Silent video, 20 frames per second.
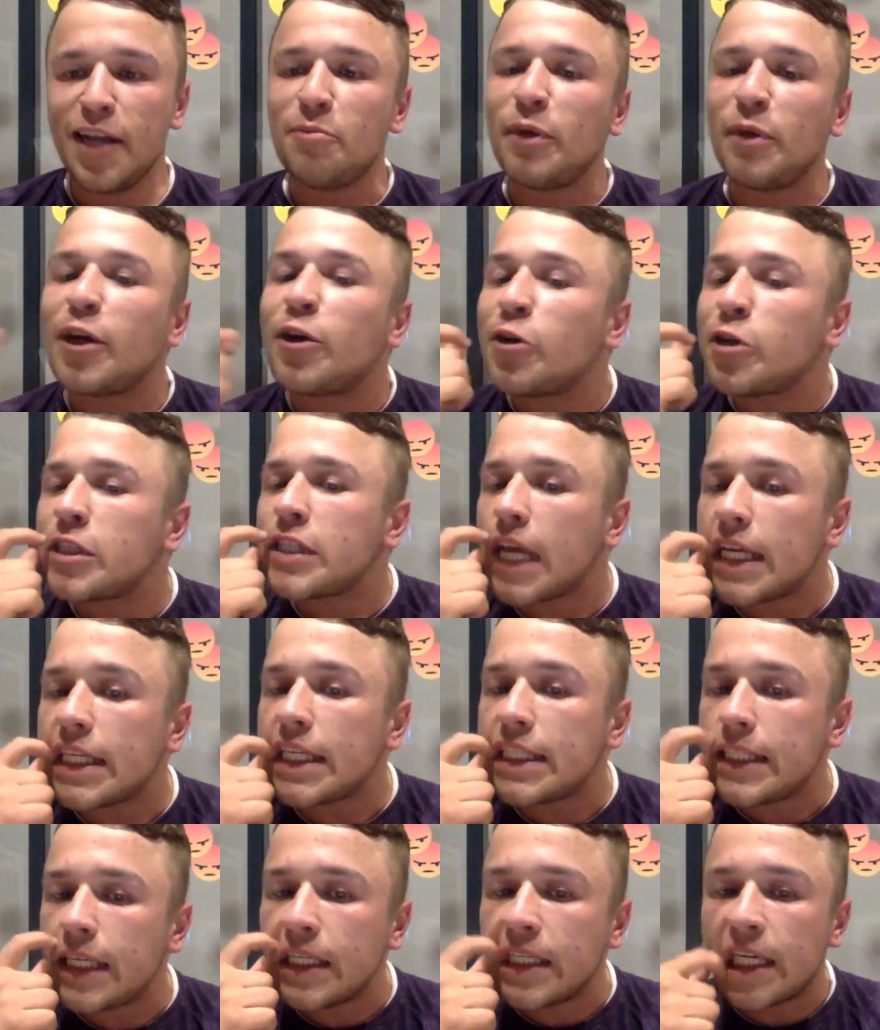Because I
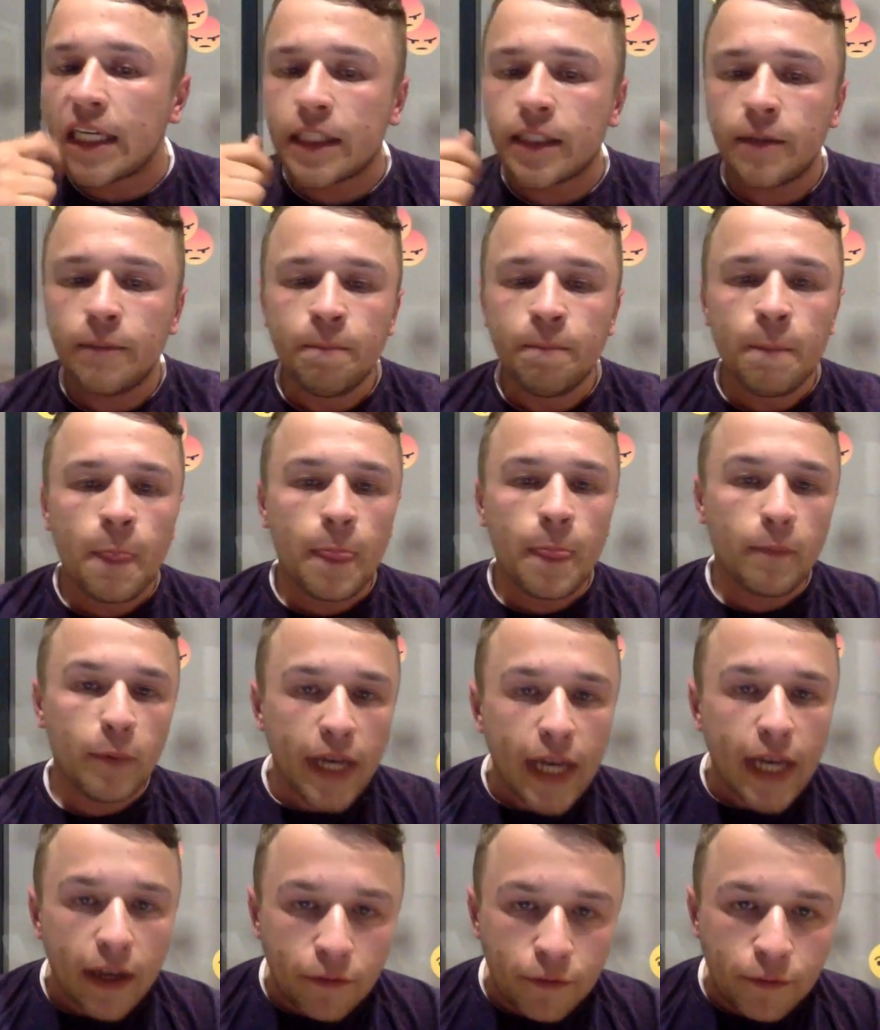think that we
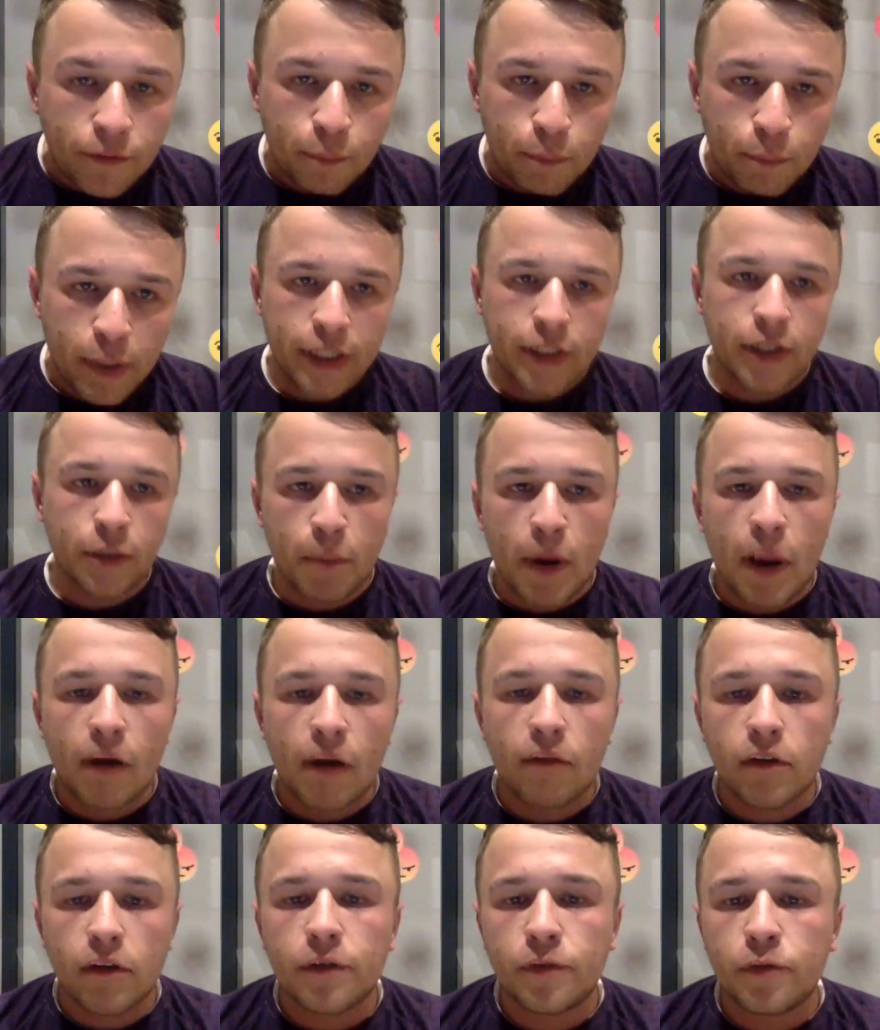have pretty
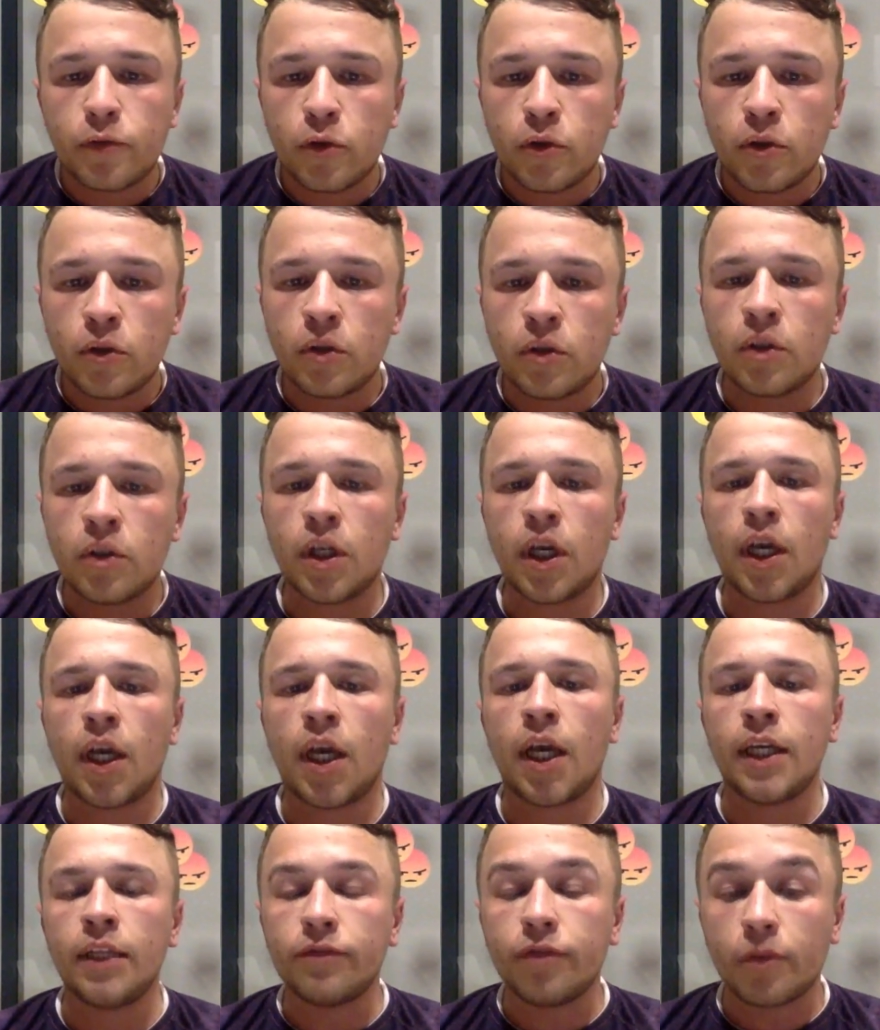powerful uh,
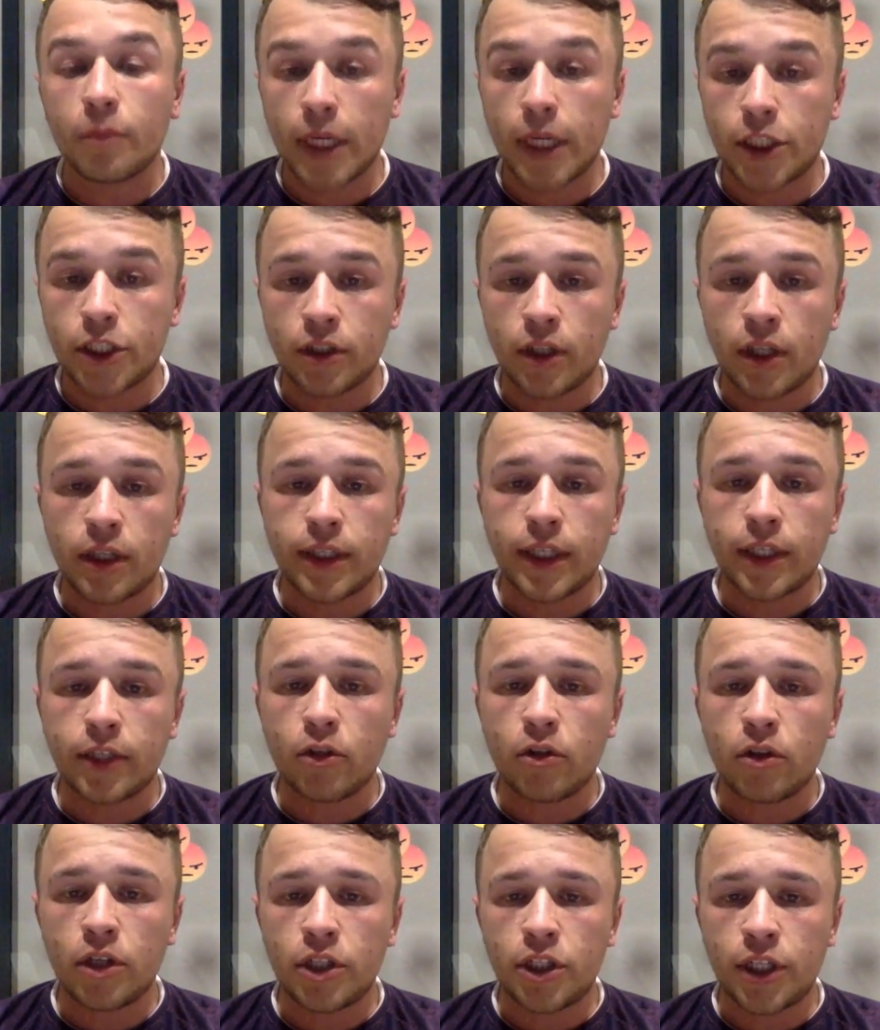informational
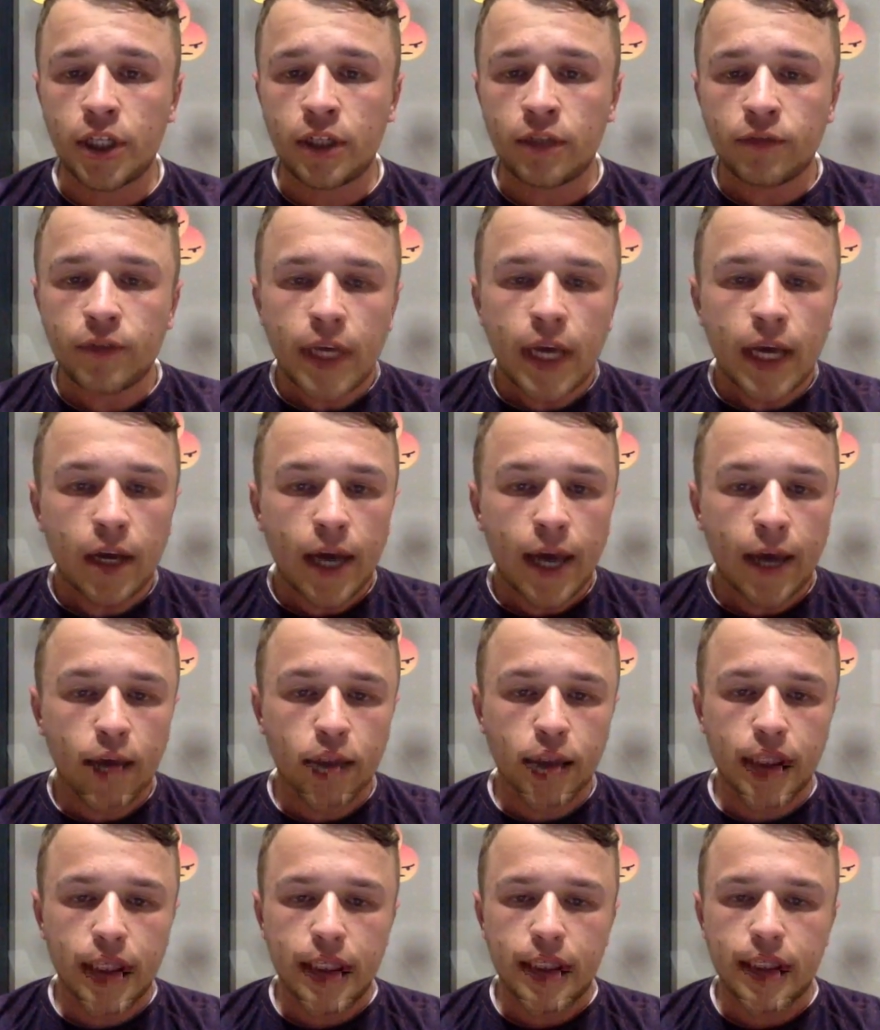technology in the
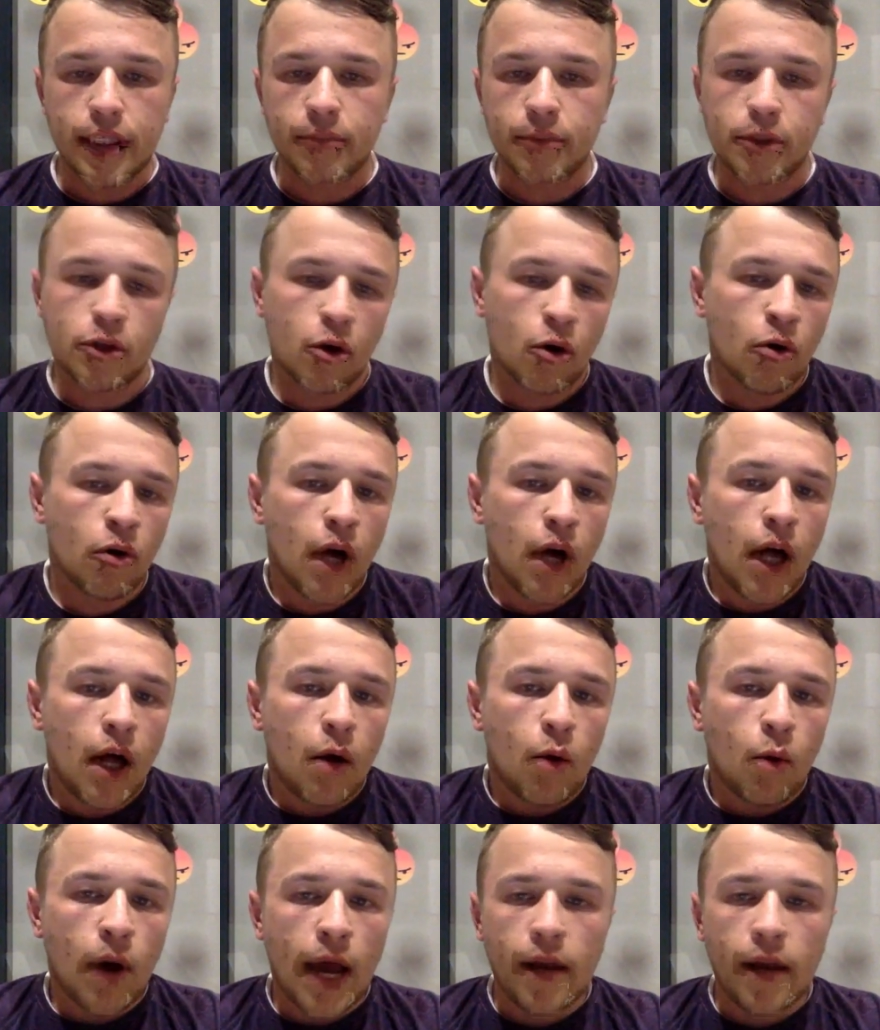ecosystem, so
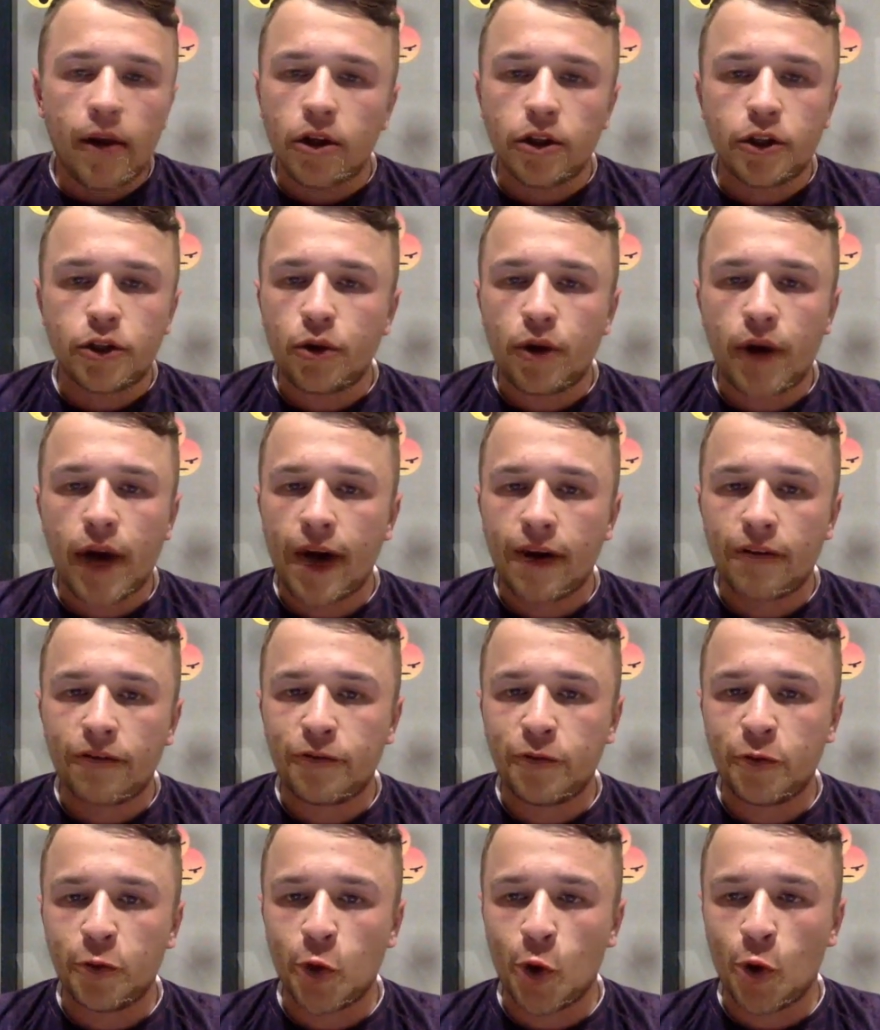why not to have,
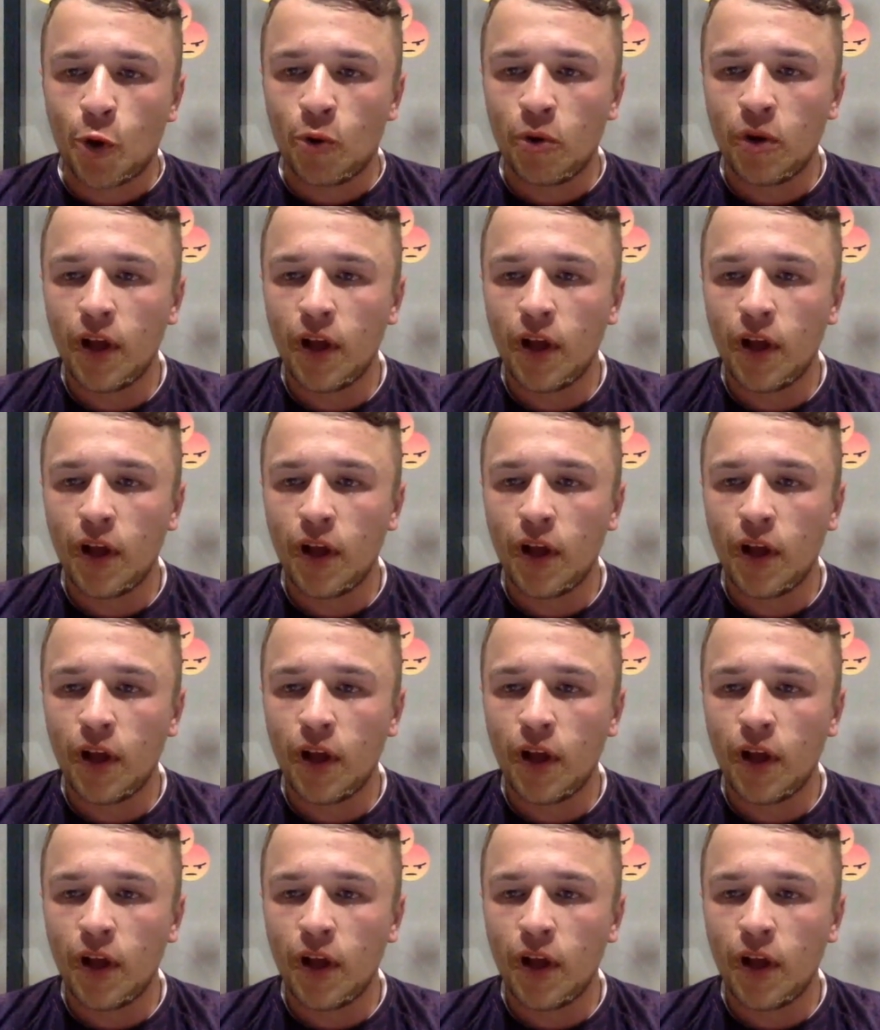you know,